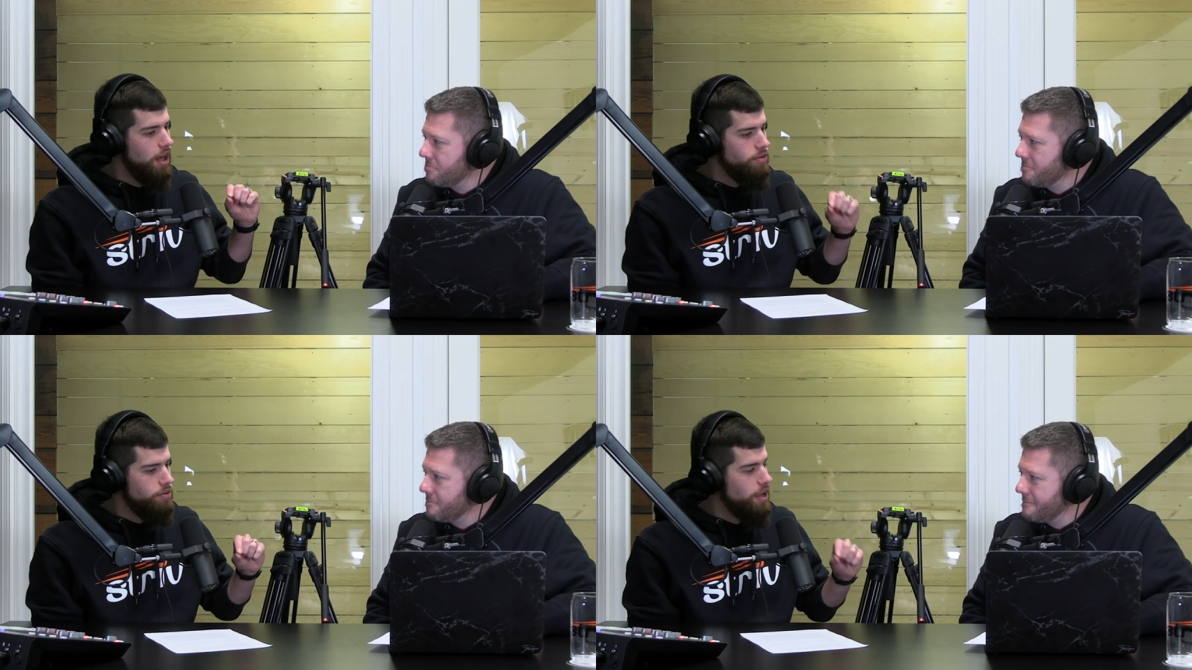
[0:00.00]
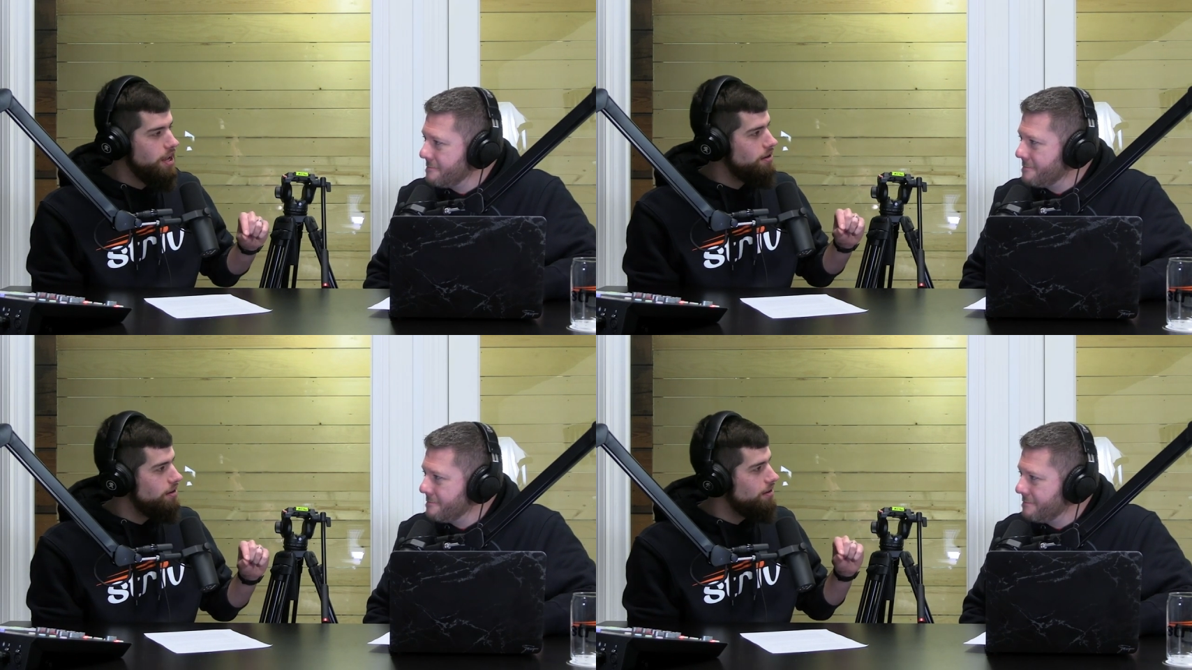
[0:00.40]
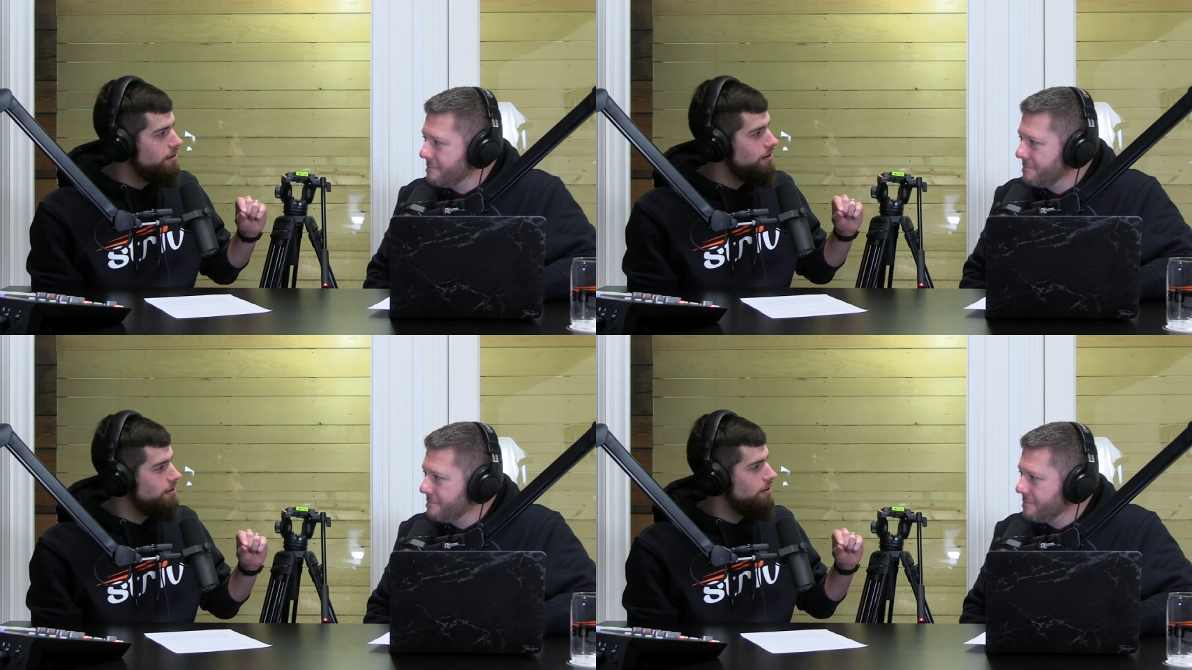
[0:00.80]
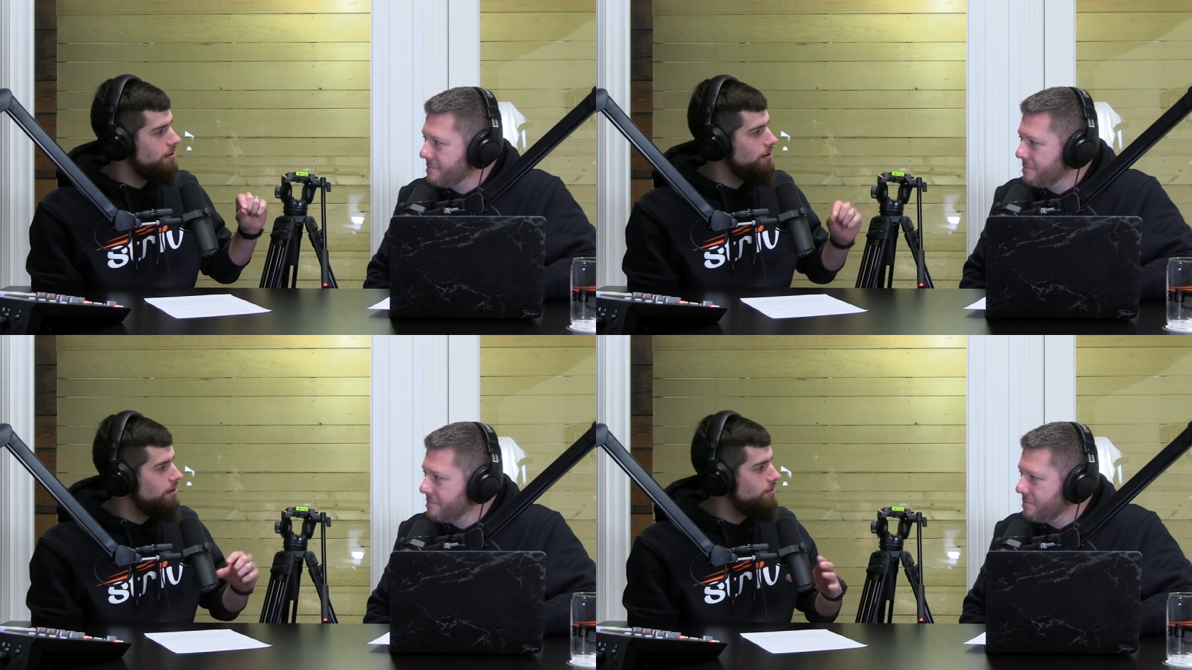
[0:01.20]
Speaker 1: other than
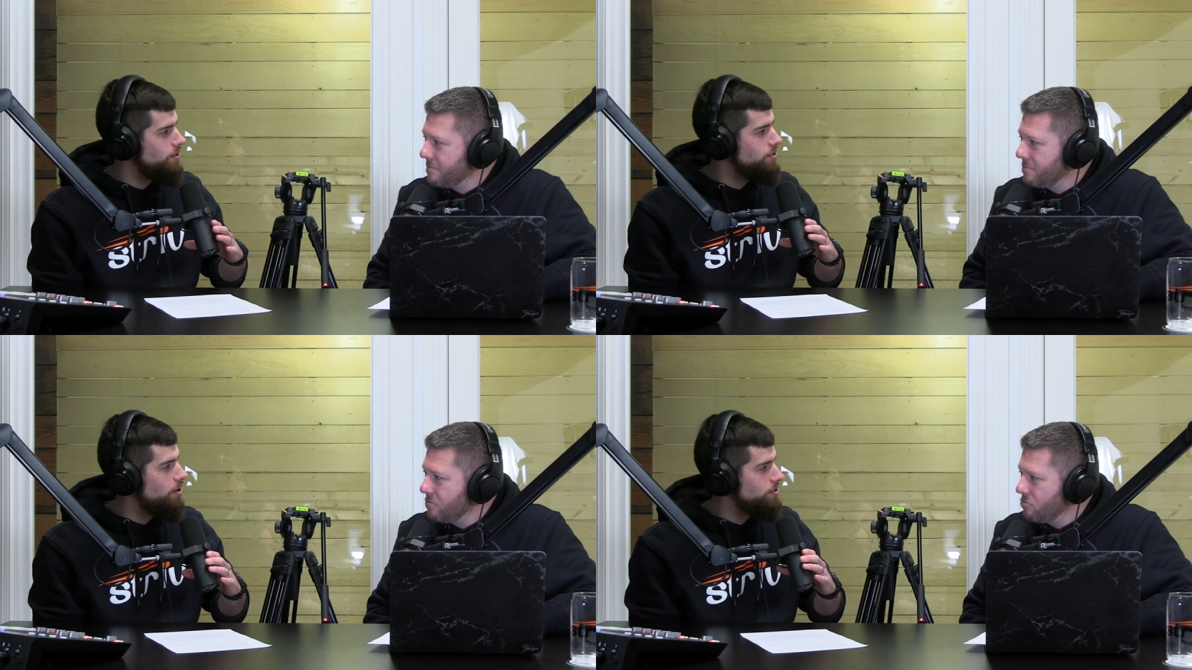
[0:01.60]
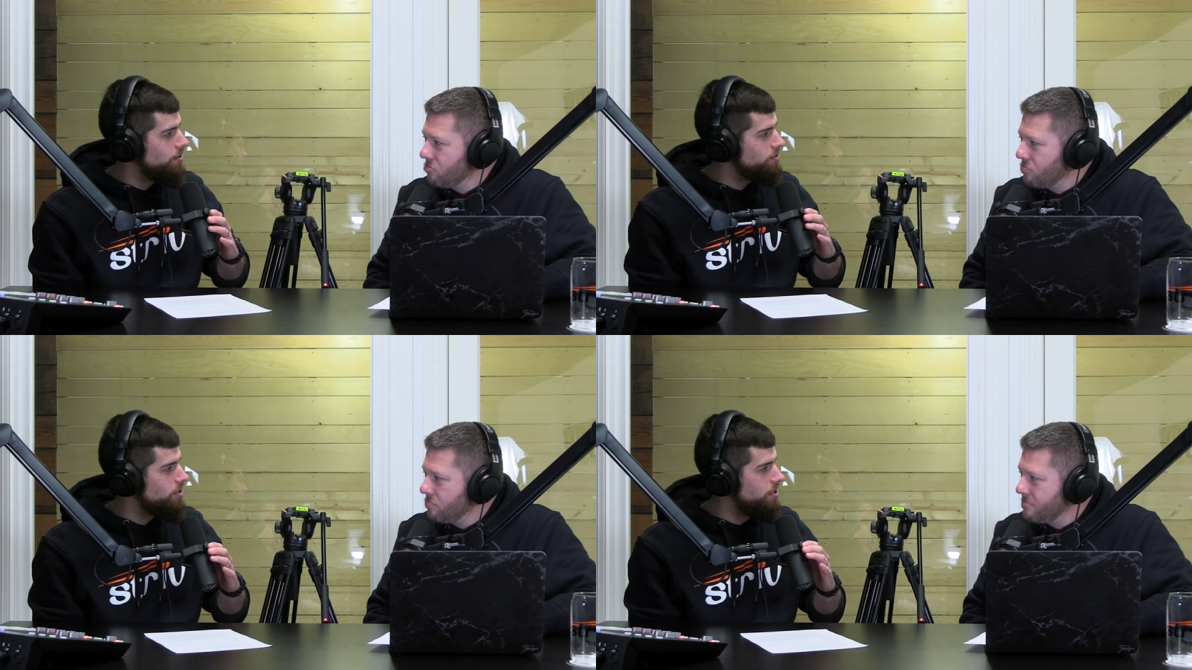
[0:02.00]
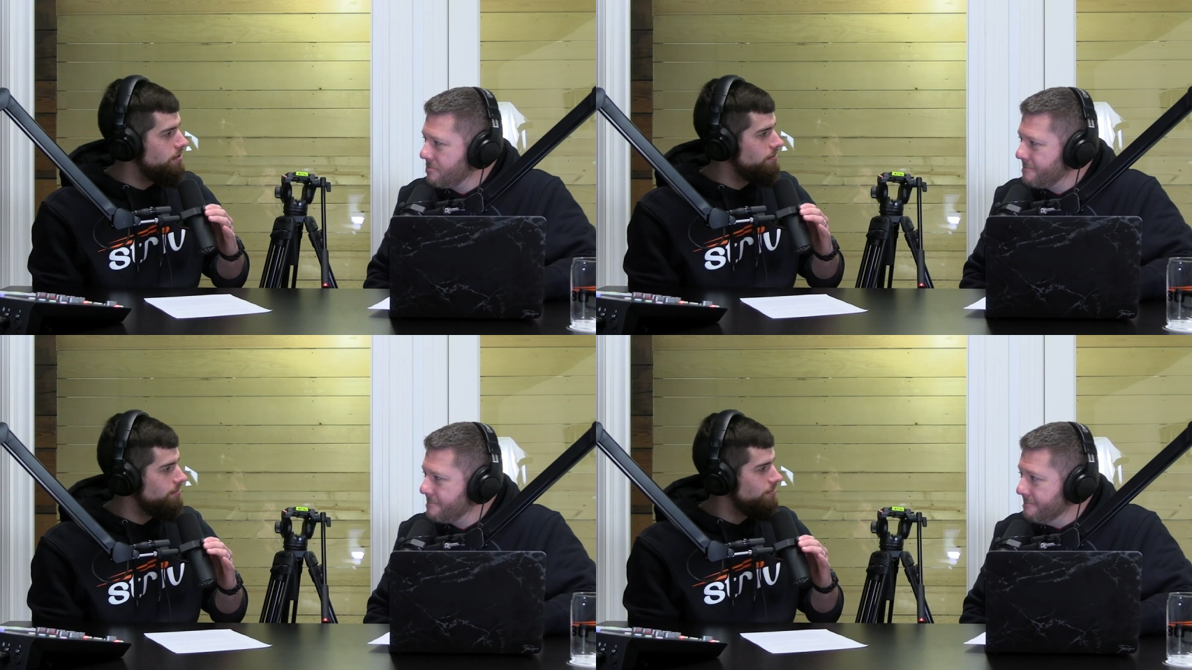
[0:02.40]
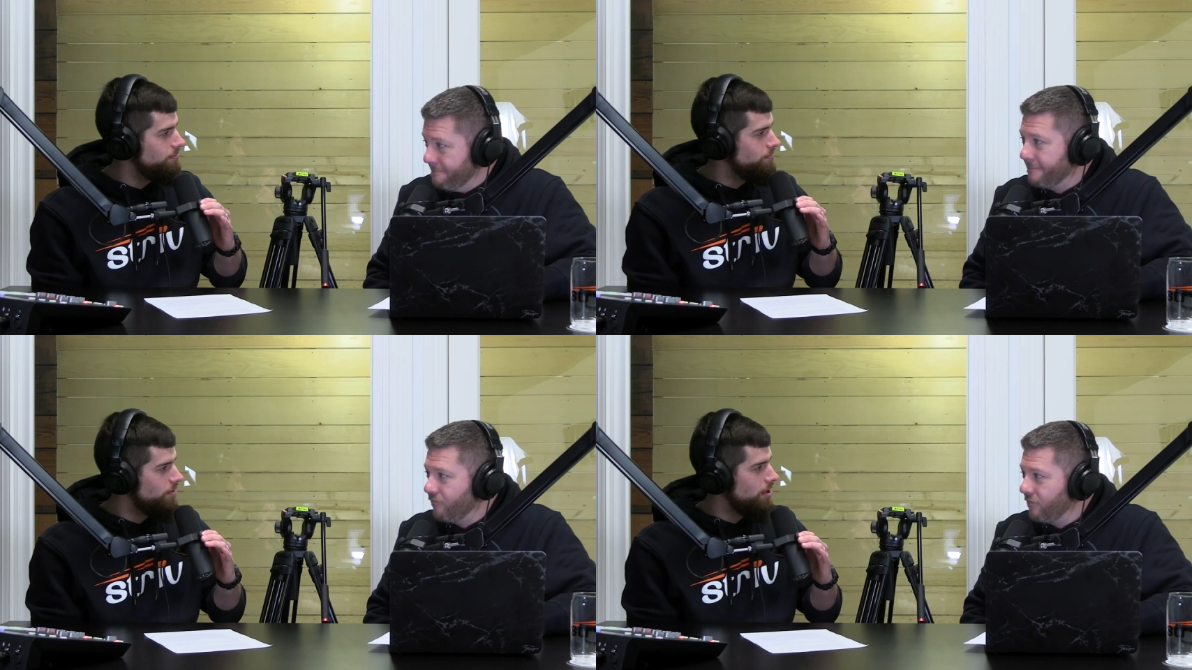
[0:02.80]
this, all sounds good.
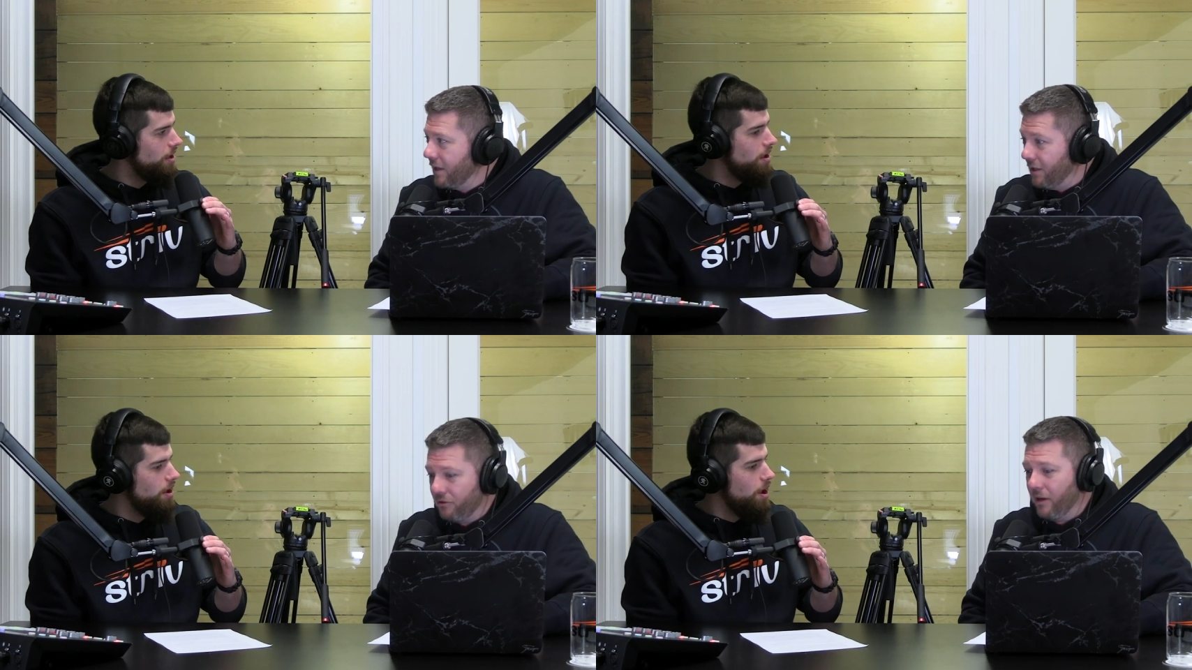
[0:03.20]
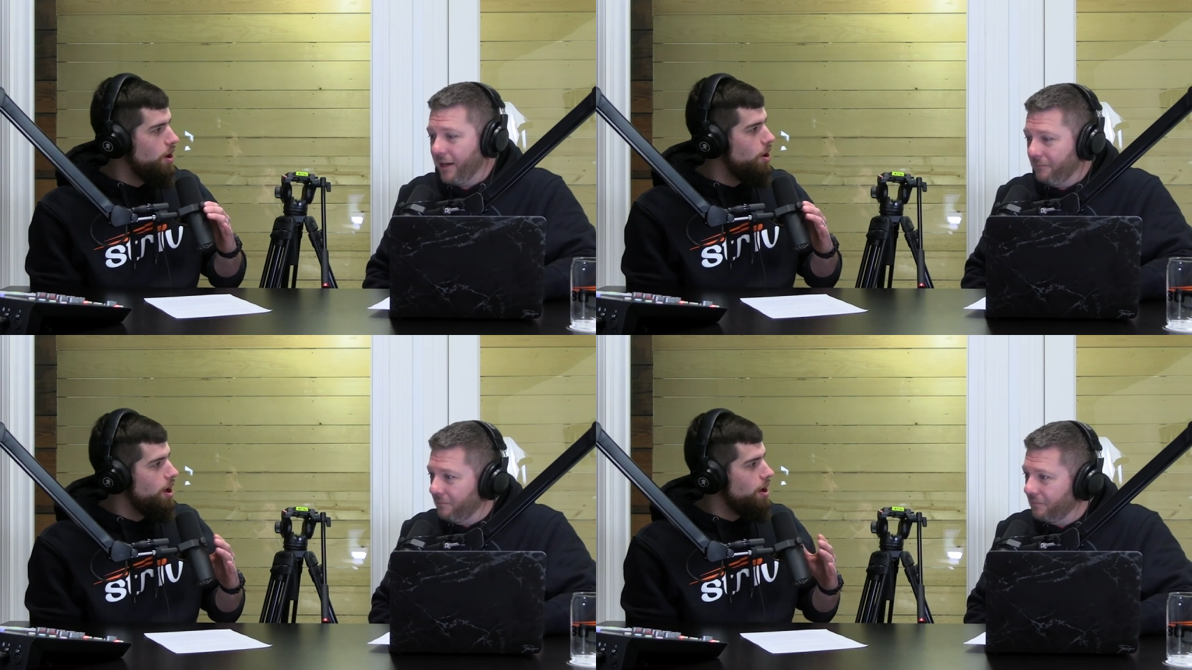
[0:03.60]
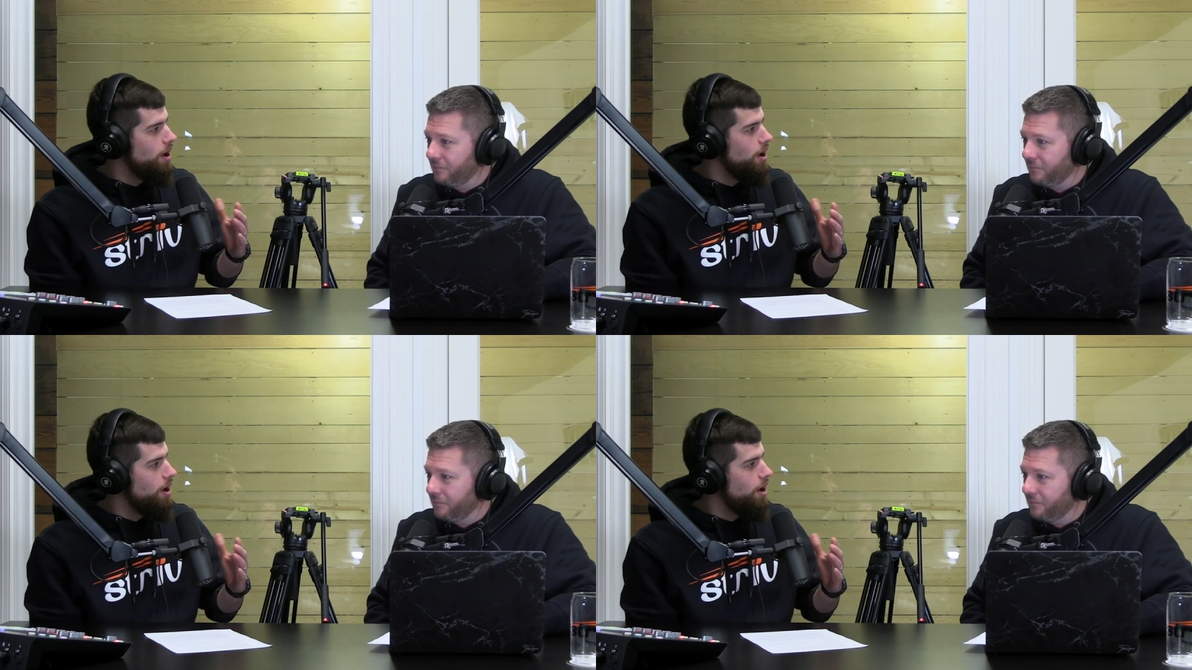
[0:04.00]
Mm-hmm. Sounds great.